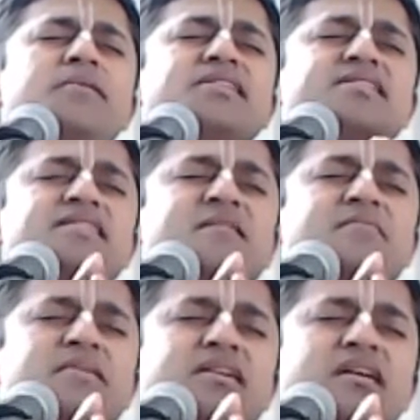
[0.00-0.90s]
please
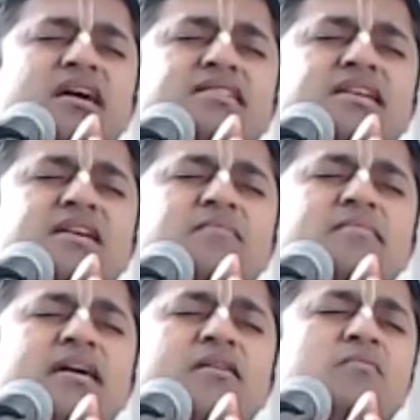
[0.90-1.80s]
accept me and take
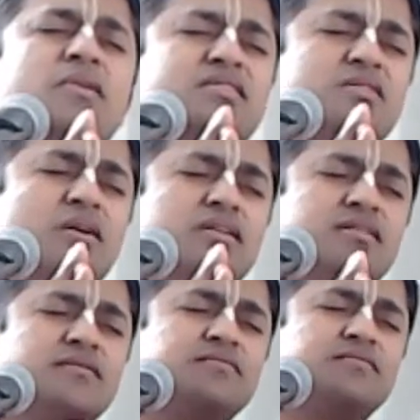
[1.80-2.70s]
me back home, back to
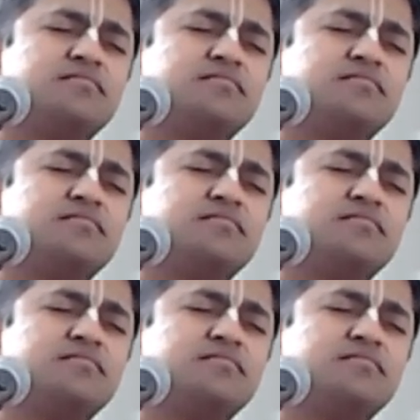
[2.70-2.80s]
Godhead.